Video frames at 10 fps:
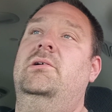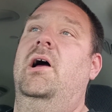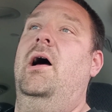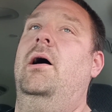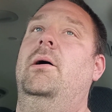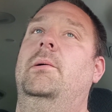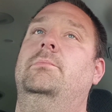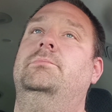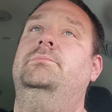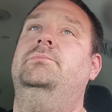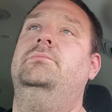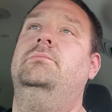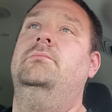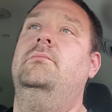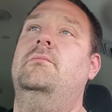well.
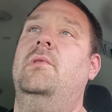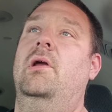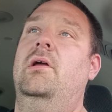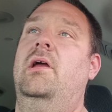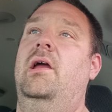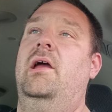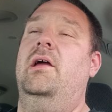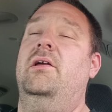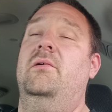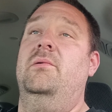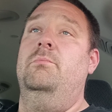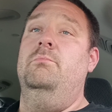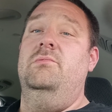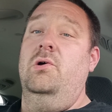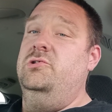
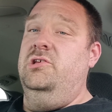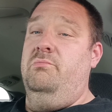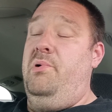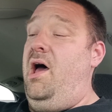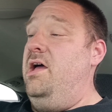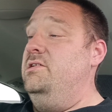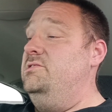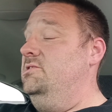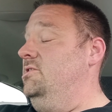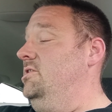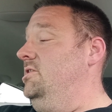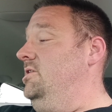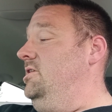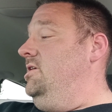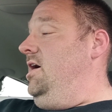And those are the Pis.
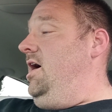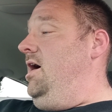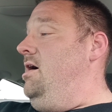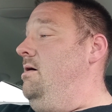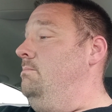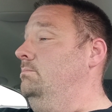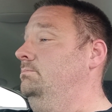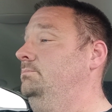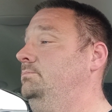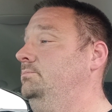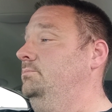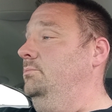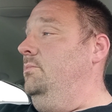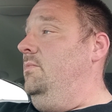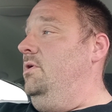And
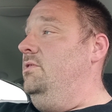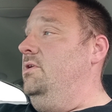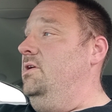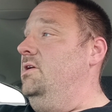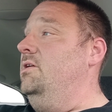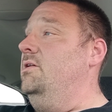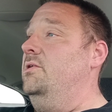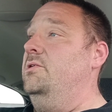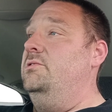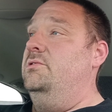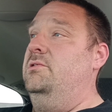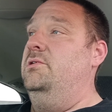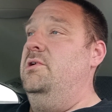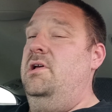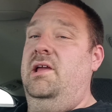the
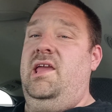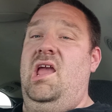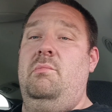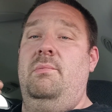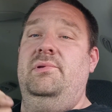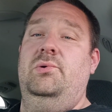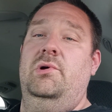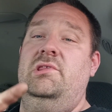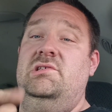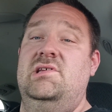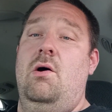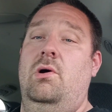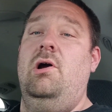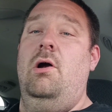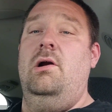cable between the
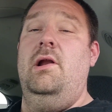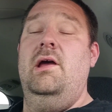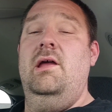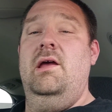sound card